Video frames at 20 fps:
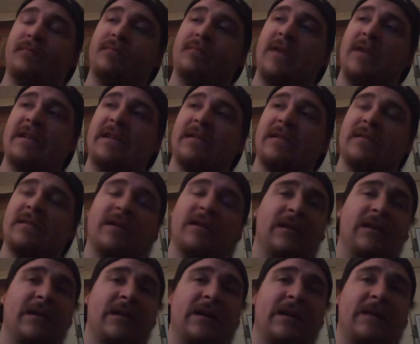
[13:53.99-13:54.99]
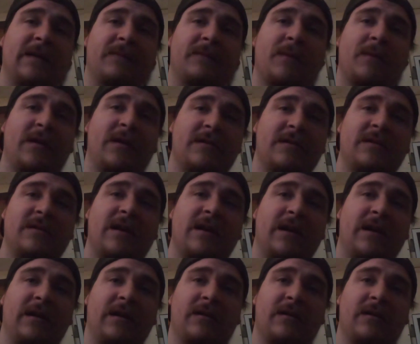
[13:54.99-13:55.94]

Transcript: Last House on the Left, Mother's Day.